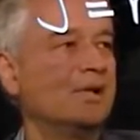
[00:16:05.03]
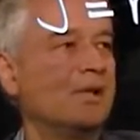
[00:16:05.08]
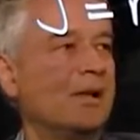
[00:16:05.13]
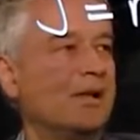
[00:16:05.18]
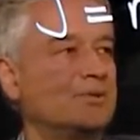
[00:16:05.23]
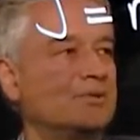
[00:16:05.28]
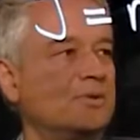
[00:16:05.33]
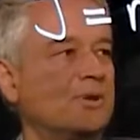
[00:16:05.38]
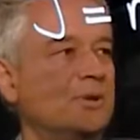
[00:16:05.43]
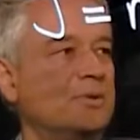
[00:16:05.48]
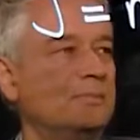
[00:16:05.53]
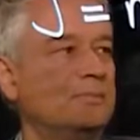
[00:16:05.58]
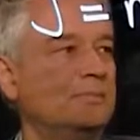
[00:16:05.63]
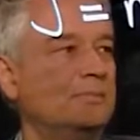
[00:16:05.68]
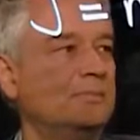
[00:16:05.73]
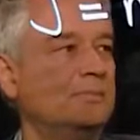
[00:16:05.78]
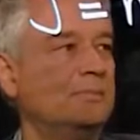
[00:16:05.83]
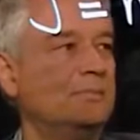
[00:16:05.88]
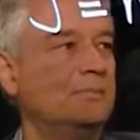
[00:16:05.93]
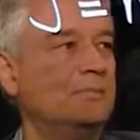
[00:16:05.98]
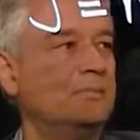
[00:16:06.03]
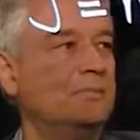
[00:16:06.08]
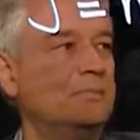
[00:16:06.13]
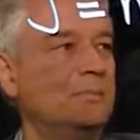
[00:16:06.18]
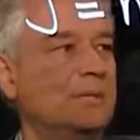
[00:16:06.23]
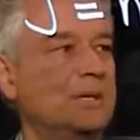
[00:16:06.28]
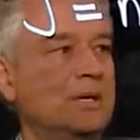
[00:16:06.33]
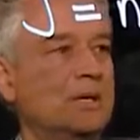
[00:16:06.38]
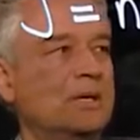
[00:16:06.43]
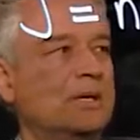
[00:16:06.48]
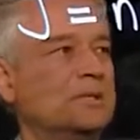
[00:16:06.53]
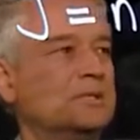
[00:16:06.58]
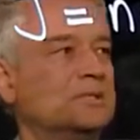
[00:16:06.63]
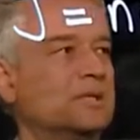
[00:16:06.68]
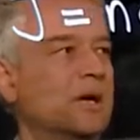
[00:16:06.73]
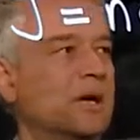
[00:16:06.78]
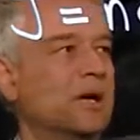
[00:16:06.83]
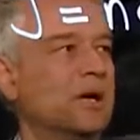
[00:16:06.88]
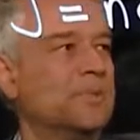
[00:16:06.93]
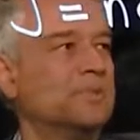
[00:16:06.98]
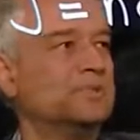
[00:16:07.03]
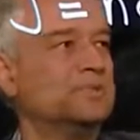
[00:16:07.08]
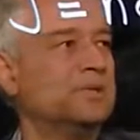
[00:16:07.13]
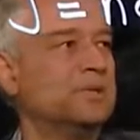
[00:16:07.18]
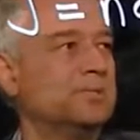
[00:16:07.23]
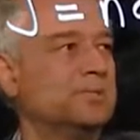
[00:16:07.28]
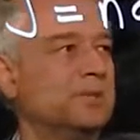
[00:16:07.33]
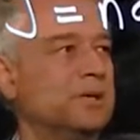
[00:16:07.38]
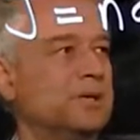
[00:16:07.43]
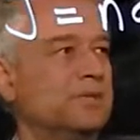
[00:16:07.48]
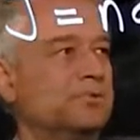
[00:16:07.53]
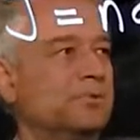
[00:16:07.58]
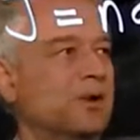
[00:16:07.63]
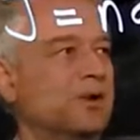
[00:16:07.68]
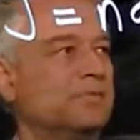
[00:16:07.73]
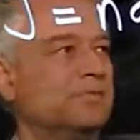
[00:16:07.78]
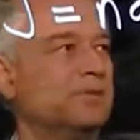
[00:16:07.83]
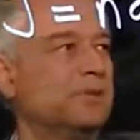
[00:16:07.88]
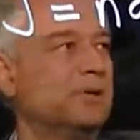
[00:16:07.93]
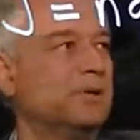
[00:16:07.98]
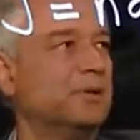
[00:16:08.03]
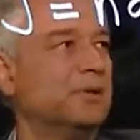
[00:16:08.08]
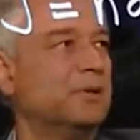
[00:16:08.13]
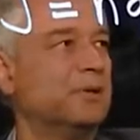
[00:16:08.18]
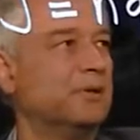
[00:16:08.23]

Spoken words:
electron times P drift.